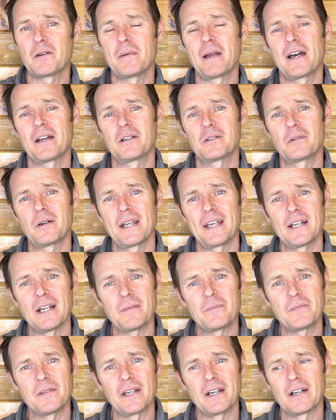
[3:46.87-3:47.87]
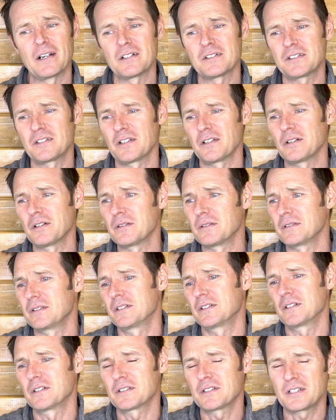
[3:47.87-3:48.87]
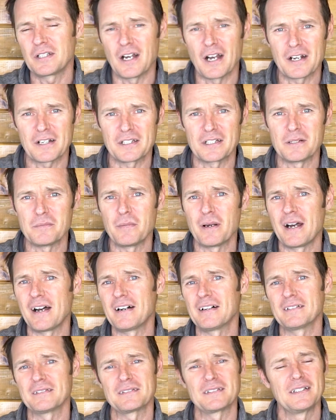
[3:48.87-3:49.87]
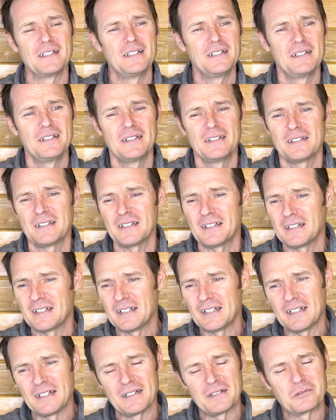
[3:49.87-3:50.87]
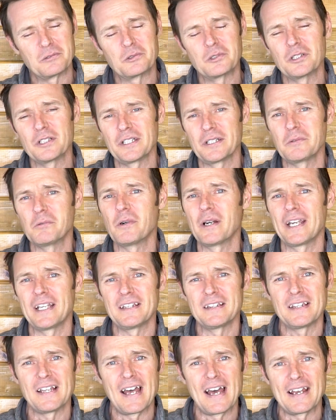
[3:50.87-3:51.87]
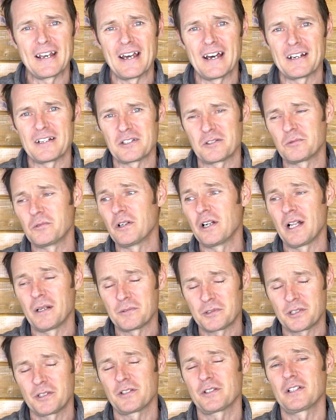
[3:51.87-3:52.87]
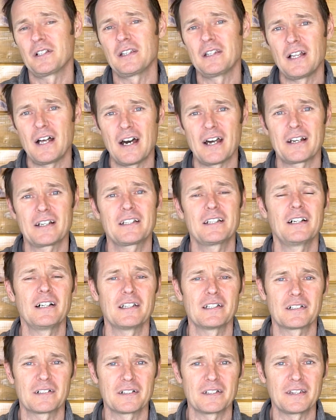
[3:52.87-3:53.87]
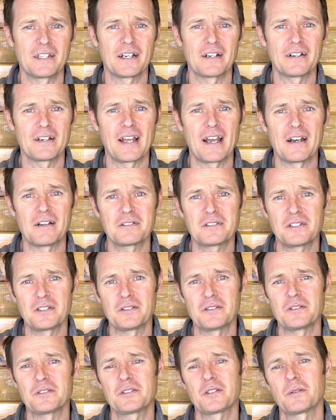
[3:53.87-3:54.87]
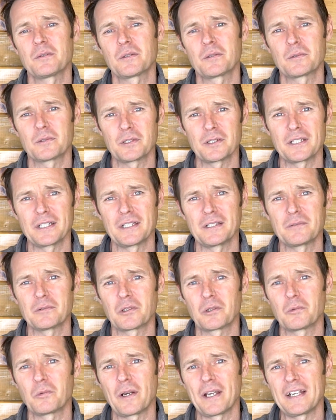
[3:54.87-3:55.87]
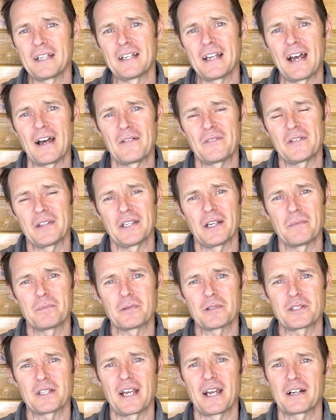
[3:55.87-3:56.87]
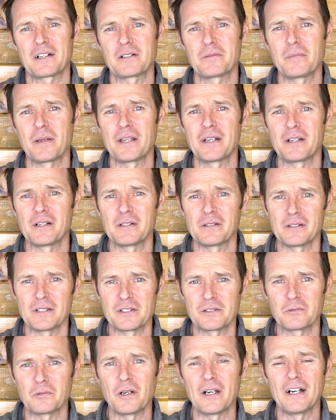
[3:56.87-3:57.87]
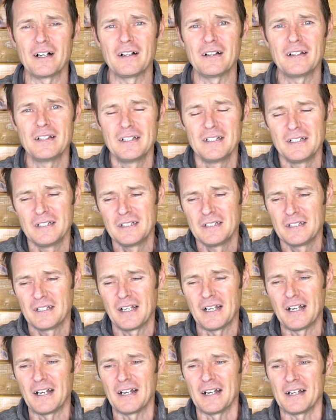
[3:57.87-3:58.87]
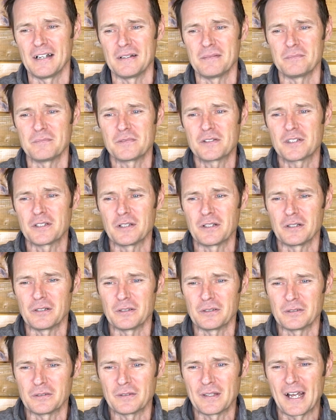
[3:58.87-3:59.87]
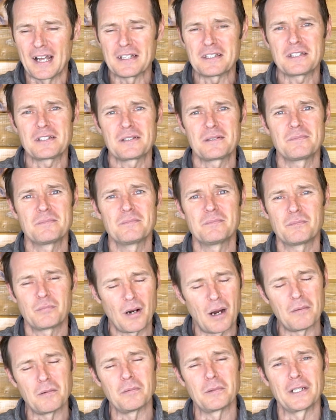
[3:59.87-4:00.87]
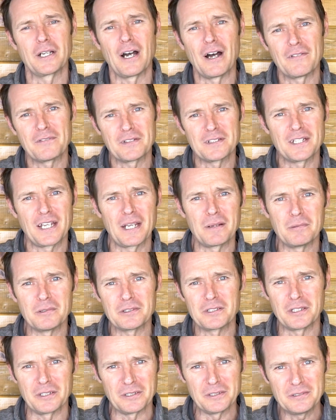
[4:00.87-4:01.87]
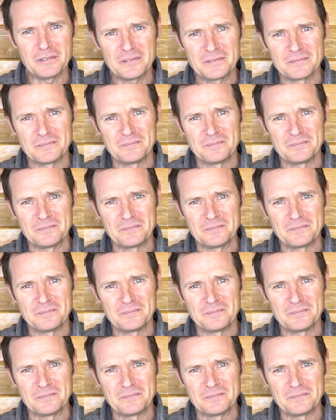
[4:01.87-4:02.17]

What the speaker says: amount of rain up there, so you're talking about really waiting that out as well. I'm sure there's a lot of color in there now too, so we're waiting out the Upper Sacramento as well. So that's probably off the table too.